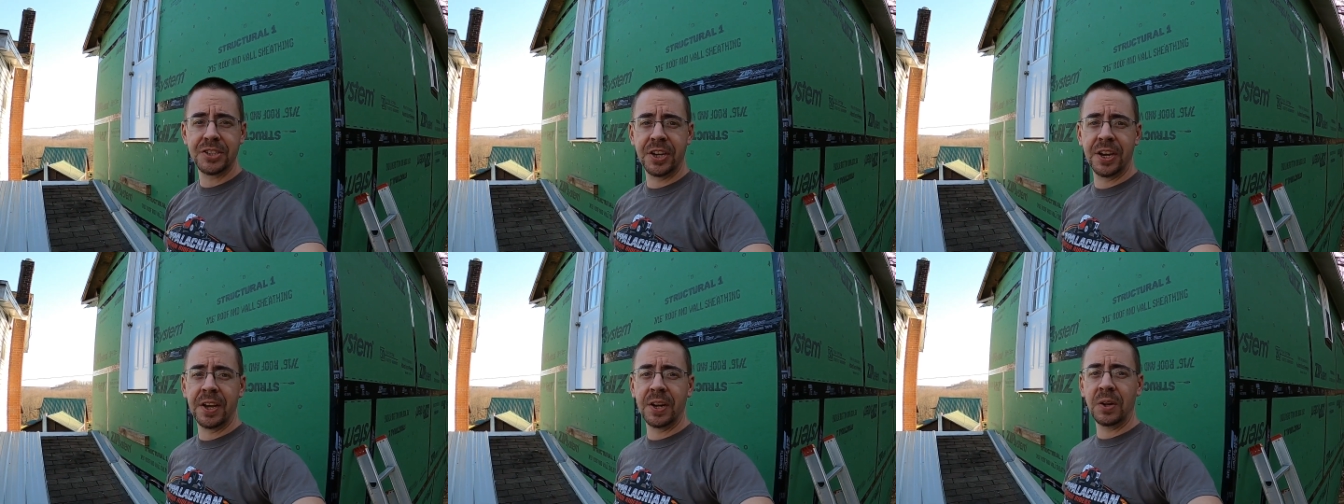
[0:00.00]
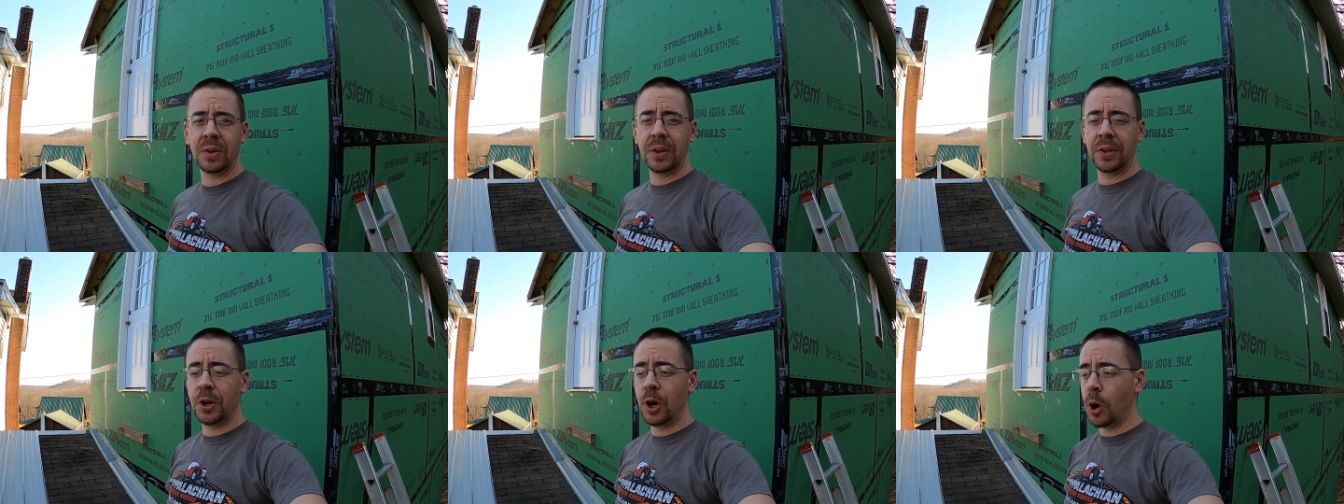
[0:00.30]

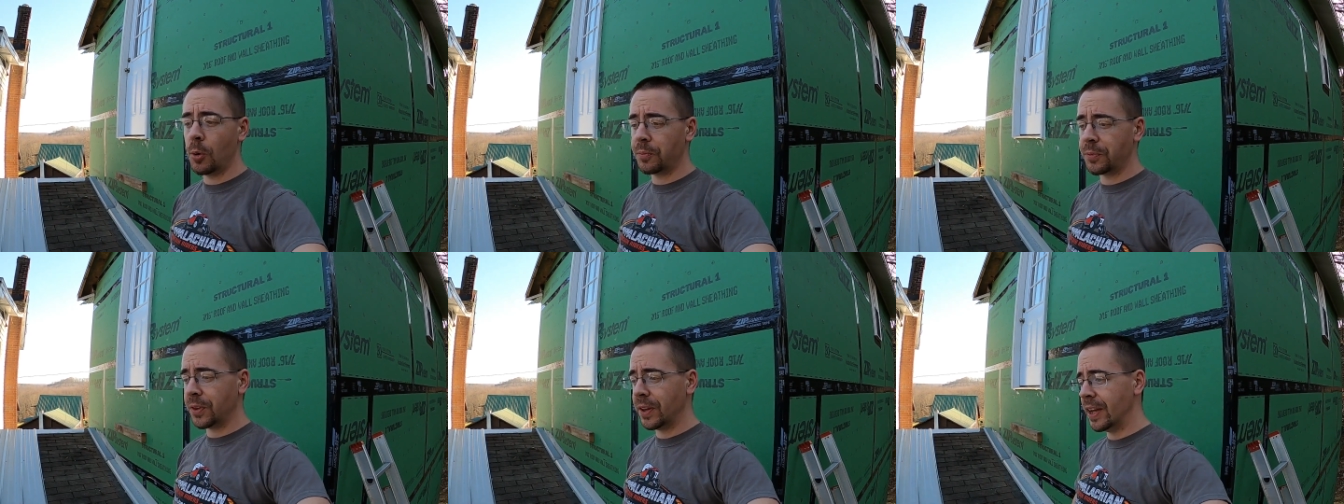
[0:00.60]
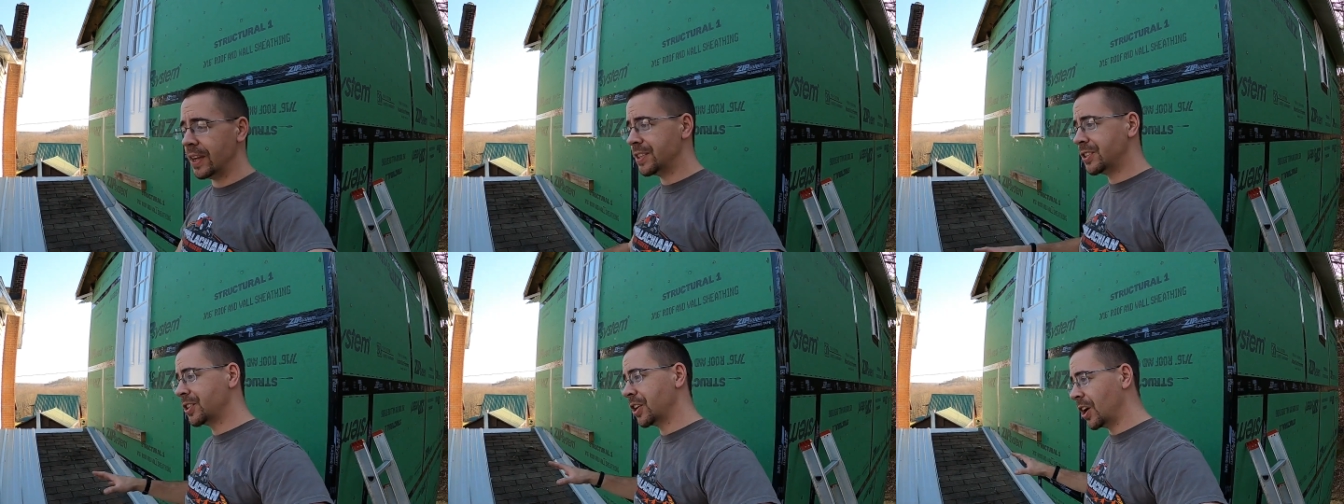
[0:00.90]
channel and
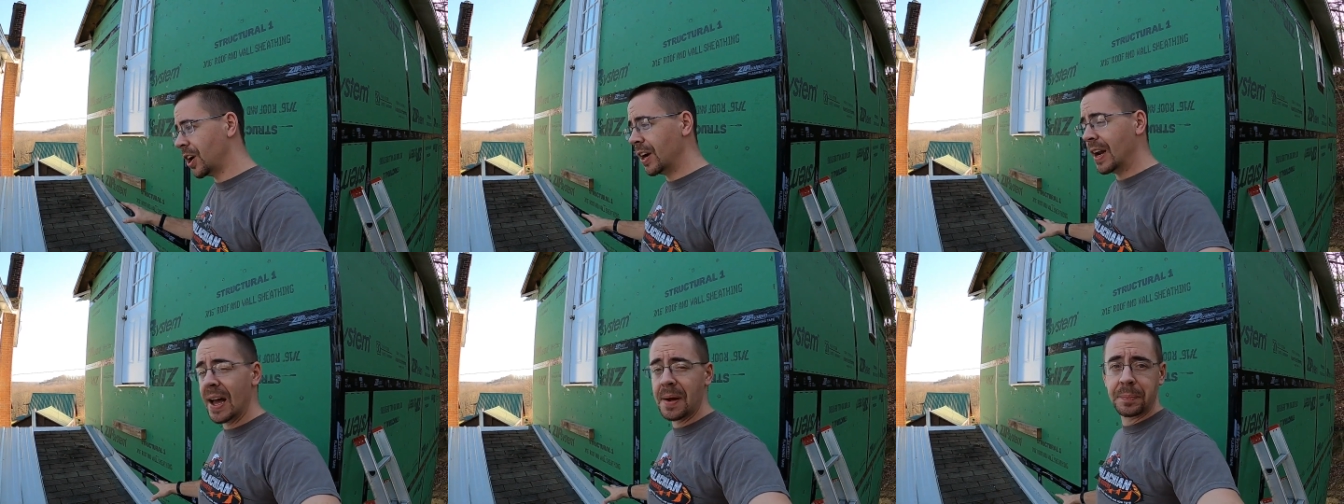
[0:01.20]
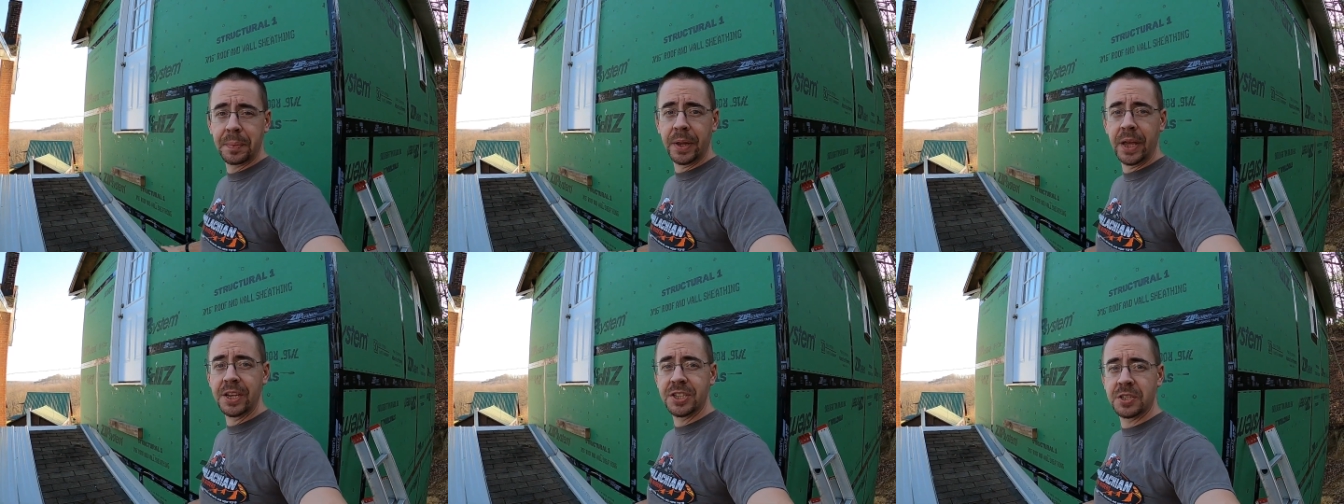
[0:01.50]
hopefully turn
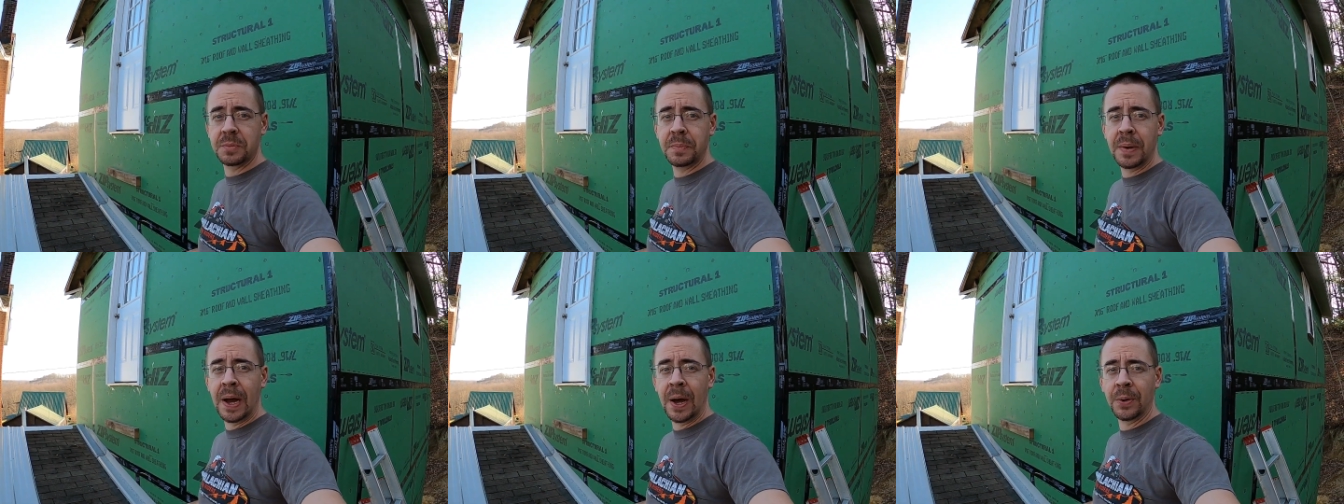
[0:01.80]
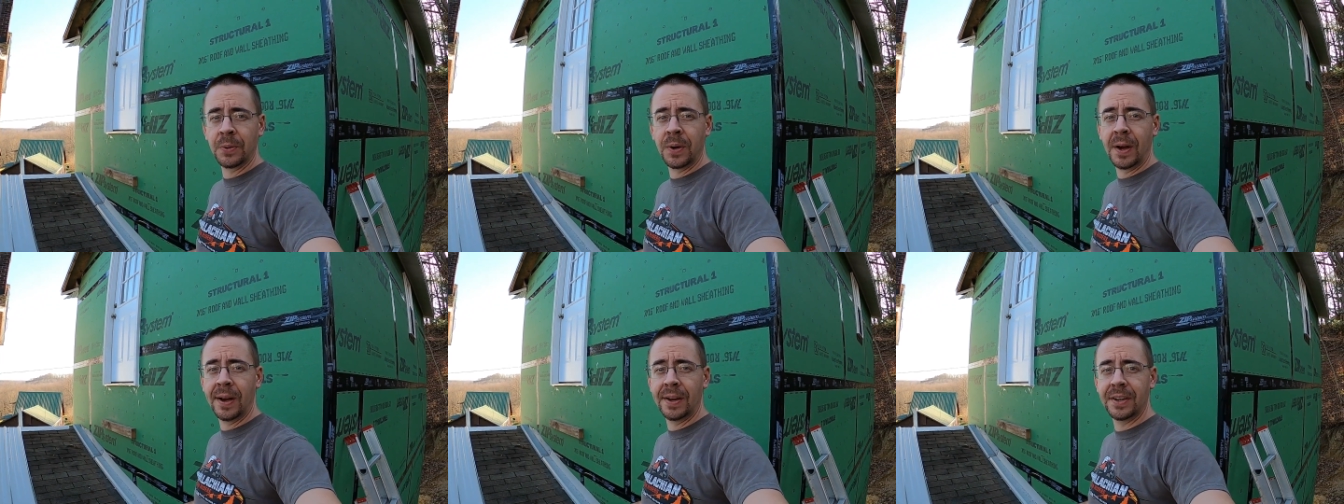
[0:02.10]
Appalachian
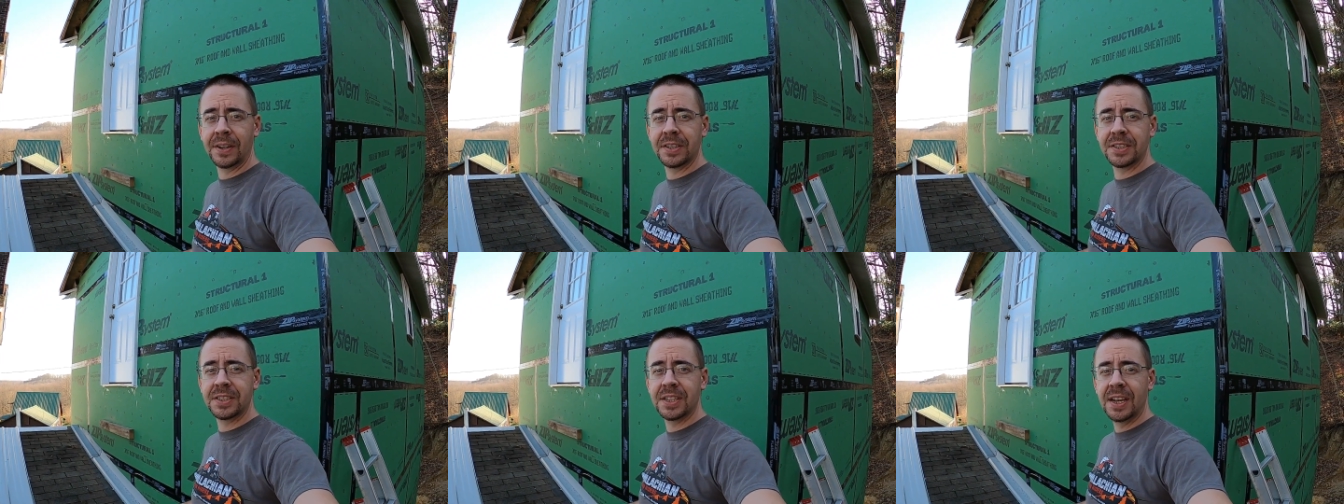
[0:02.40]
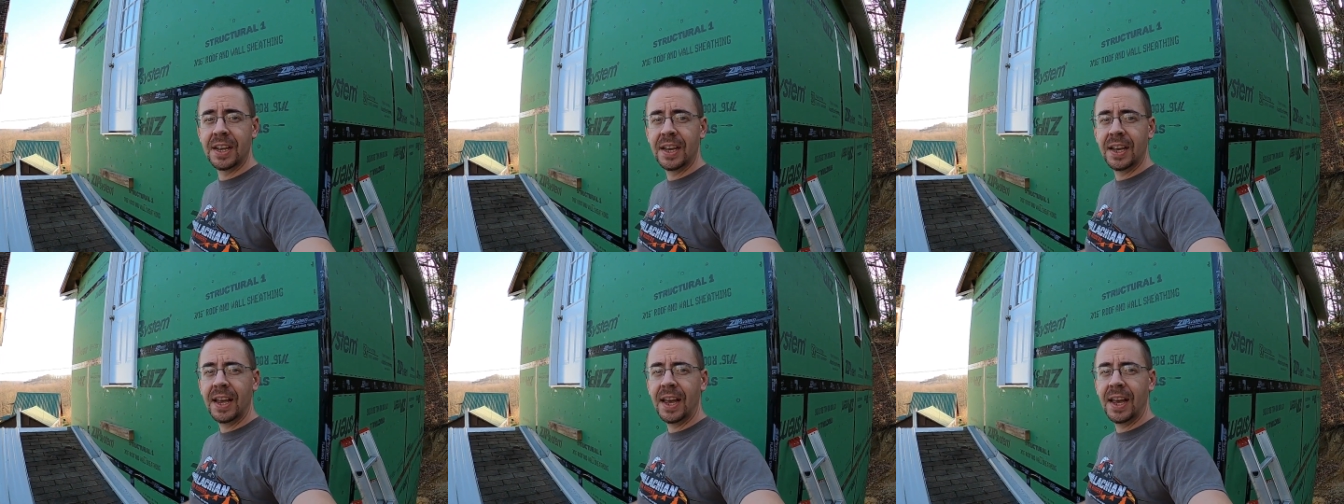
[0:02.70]
Mountain Riders